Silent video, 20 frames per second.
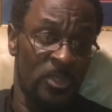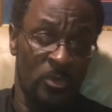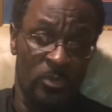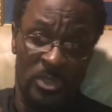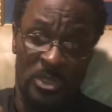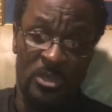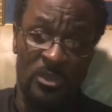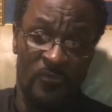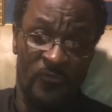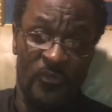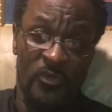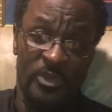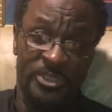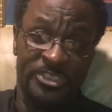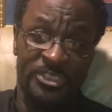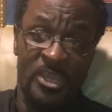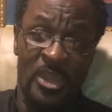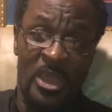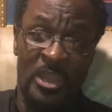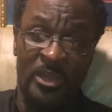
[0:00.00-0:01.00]
You would look for a
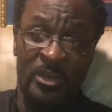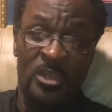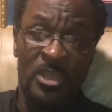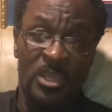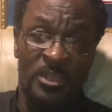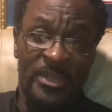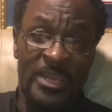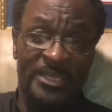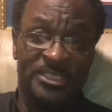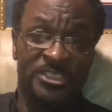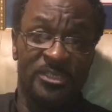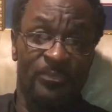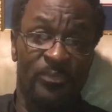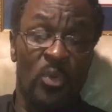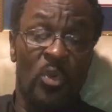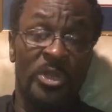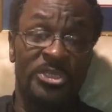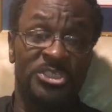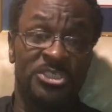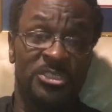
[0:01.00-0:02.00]
scholar that
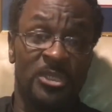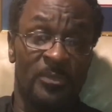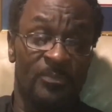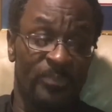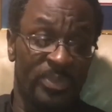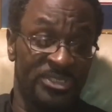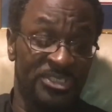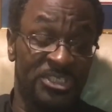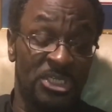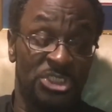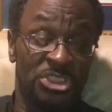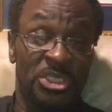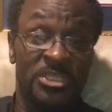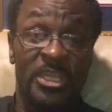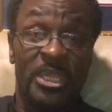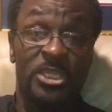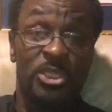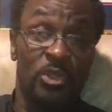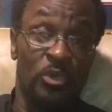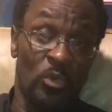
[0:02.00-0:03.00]
supports the position
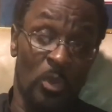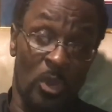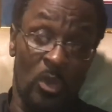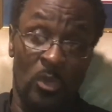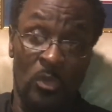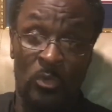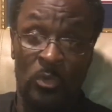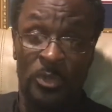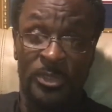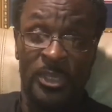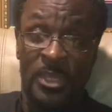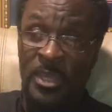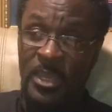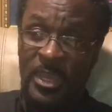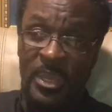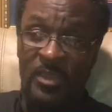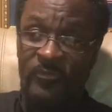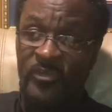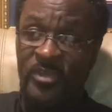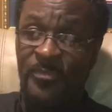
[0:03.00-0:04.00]
that you hold.
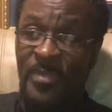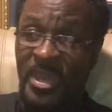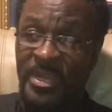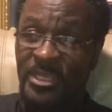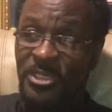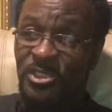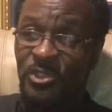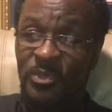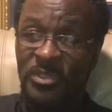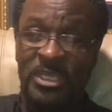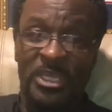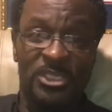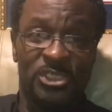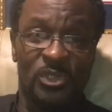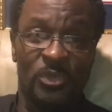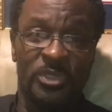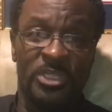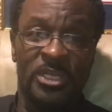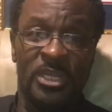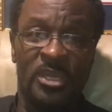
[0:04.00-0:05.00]
Everybody do it. They
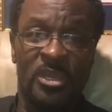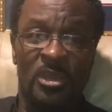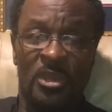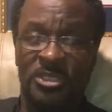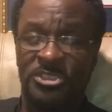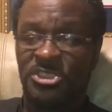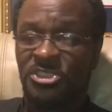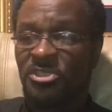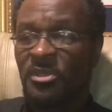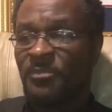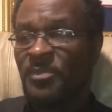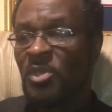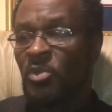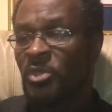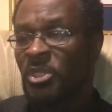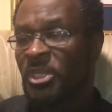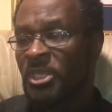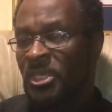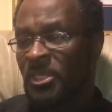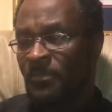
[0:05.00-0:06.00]
do it in the conscious
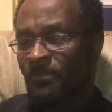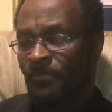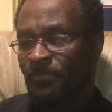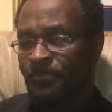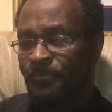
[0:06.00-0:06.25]
community.